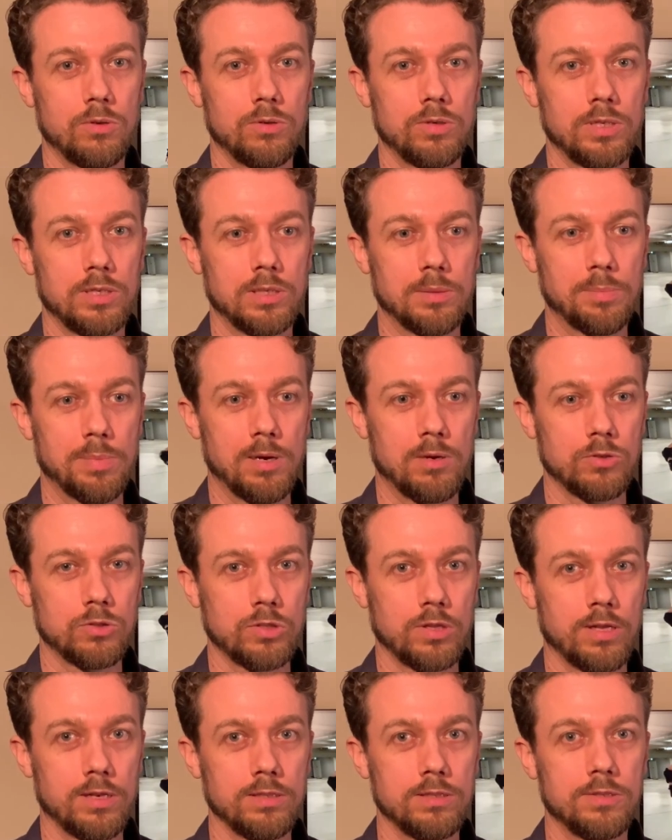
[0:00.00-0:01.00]
learning the
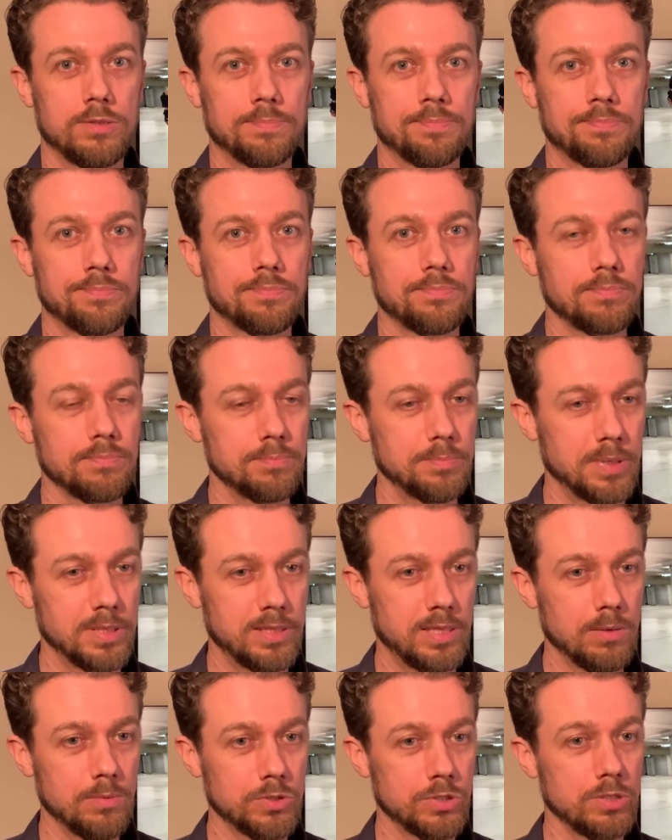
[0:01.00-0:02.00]
Powerslide. But
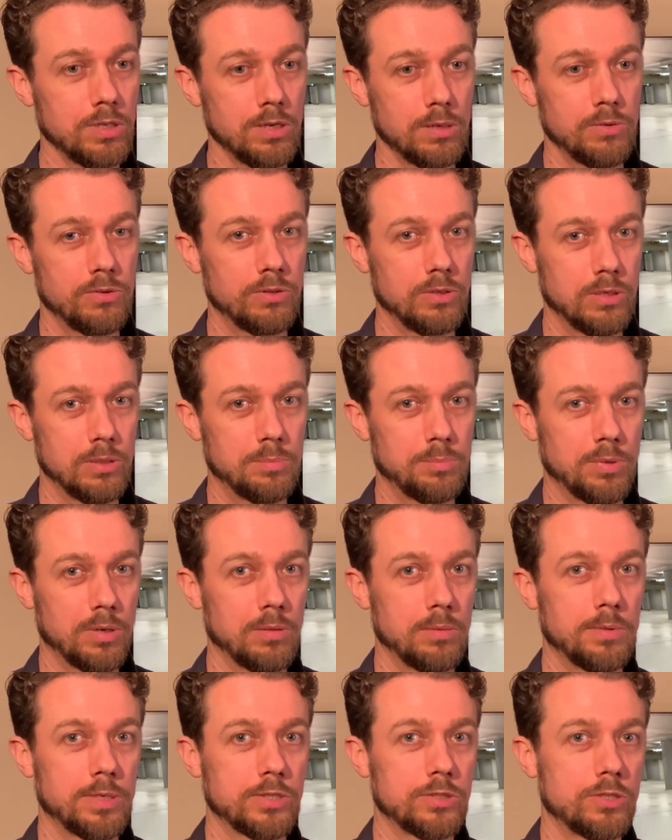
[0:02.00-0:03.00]
there was another
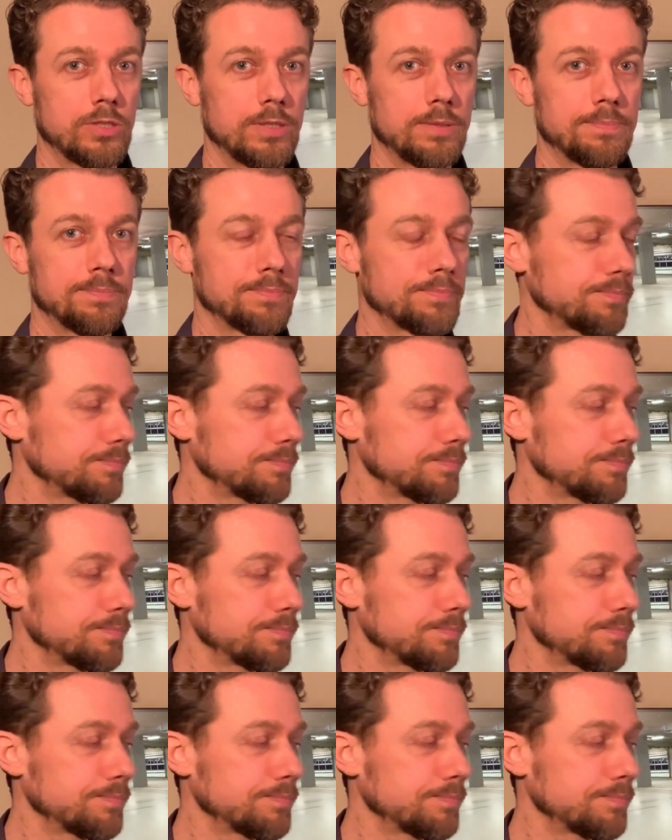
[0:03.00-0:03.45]
problem actually.